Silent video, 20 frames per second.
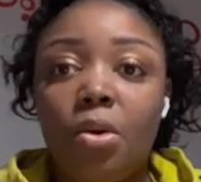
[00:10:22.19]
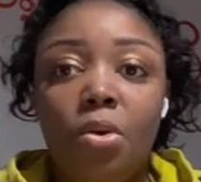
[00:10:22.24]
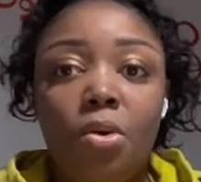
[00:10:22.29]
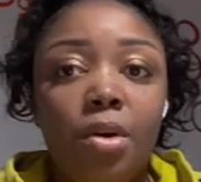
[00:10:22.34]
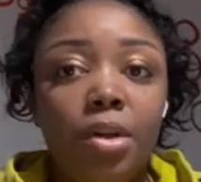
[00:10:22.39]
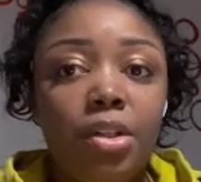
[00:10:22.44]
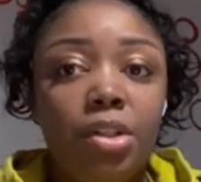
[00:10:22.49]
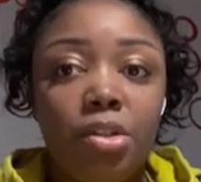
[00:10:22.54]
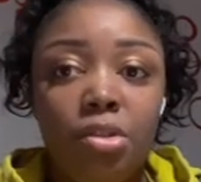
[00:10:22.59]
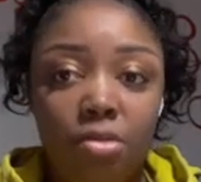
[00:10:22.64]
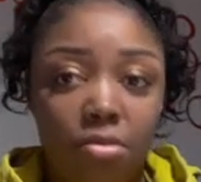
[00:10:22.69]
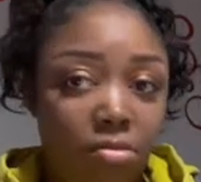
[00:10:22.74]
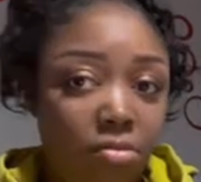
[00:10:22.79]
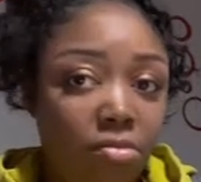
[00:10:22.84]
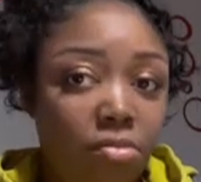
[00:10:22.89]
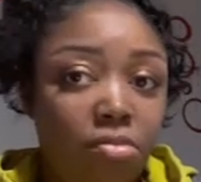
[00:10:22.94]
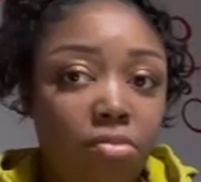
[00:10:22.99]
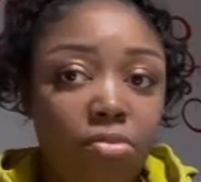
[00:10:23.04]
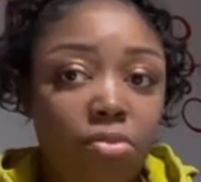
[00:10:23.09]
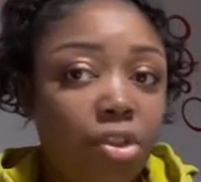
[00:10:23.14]
or
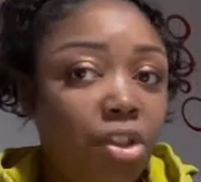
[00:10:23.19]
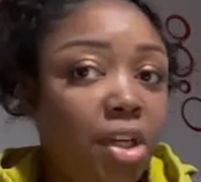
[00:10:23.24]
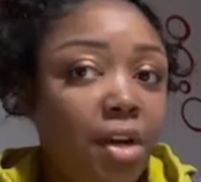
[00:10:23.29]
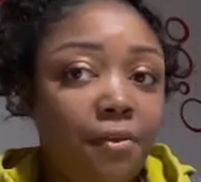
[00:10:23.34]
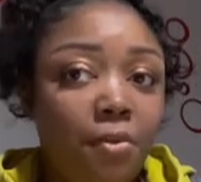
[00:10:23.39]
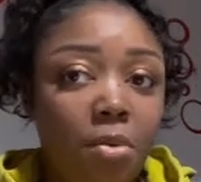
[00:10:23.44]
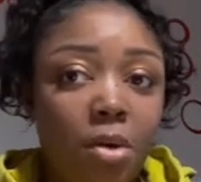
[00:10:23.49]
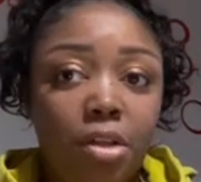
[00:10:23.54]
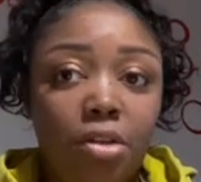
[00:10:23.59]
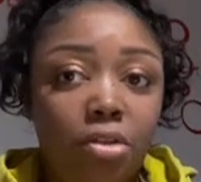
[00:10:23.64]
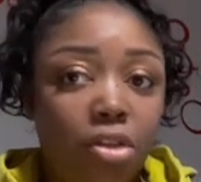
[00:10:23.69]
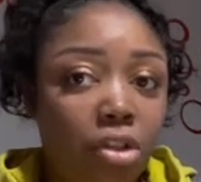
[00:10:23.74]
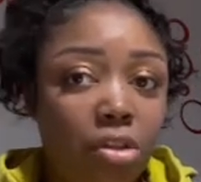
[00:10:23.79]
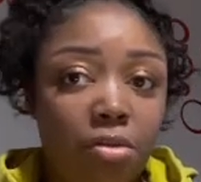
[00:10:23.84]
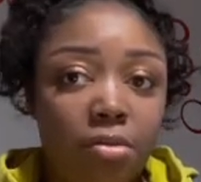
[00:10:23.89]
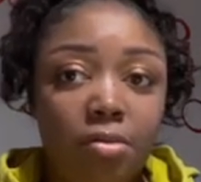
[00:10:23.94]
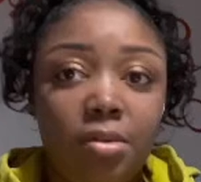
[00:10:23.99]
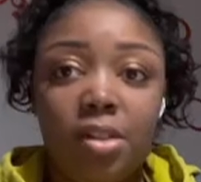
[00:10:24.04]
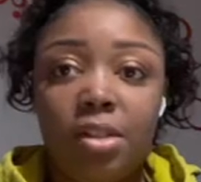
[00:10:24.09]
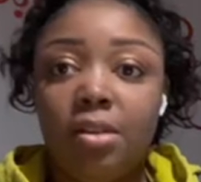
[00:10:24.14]
two, whichever one you
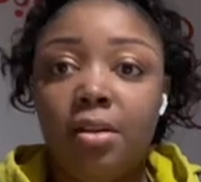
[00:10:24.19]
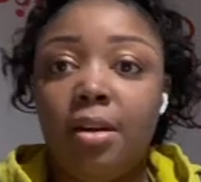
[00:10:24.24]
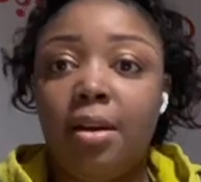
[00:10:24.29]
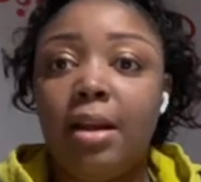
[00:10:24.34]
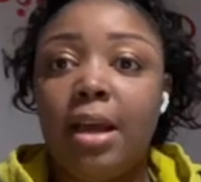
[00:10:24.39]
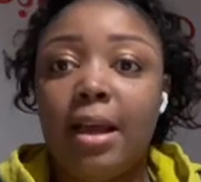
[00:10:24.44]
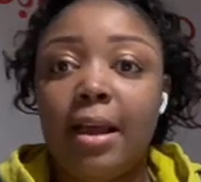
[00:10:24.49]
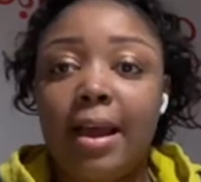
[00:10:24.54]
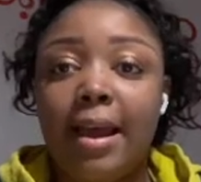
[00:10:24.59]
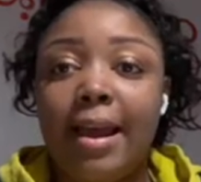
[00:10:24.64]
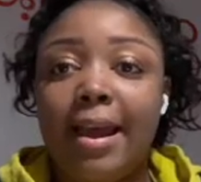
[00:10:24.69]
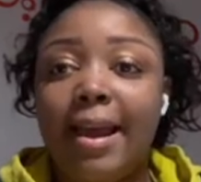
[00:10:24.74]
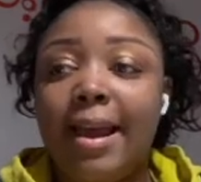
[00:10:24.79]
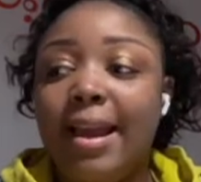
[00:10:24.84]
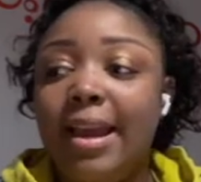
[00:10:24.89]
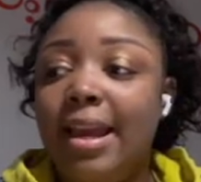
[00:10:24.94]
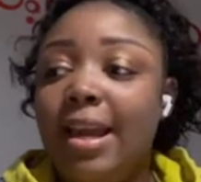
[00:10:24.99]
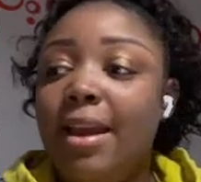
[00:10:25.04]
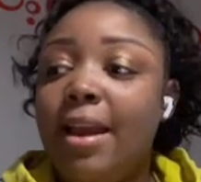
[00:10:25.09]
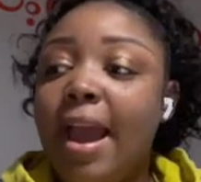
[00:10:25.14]
choose,
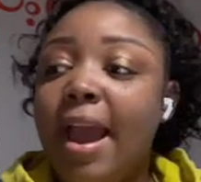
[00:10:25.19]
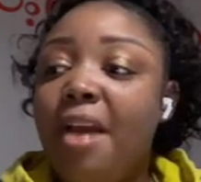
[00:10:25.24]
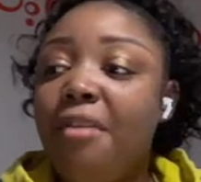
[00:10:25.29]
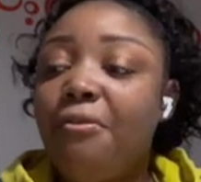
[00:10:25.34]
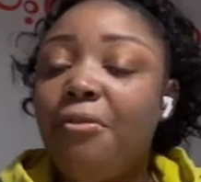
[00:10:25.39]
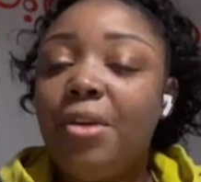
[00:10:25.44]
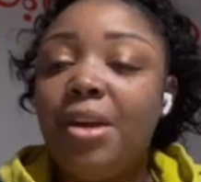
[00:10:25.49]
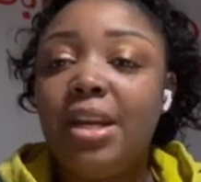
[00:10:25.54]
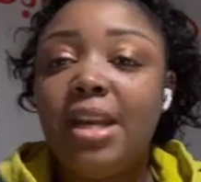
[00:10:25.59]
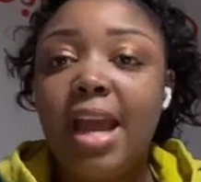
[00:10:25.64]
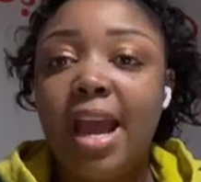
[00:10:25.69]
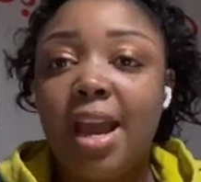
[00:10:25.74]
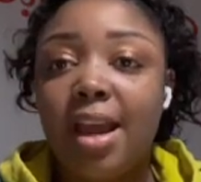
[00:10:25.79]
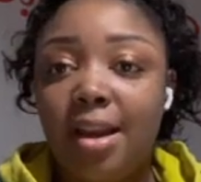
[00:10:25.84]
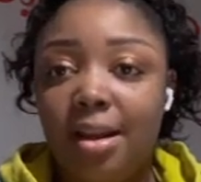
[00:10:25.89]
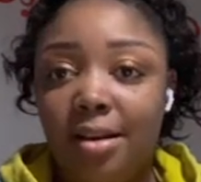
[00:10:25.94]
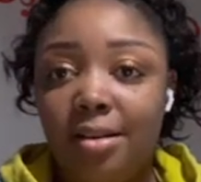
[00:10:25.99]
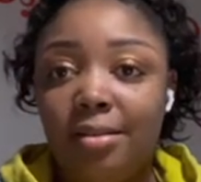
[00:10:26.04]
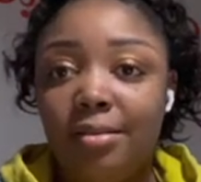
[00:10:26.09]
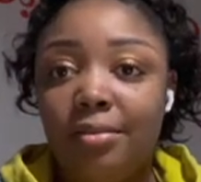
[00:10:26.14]
every
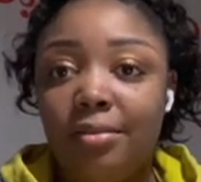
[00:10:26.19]
day,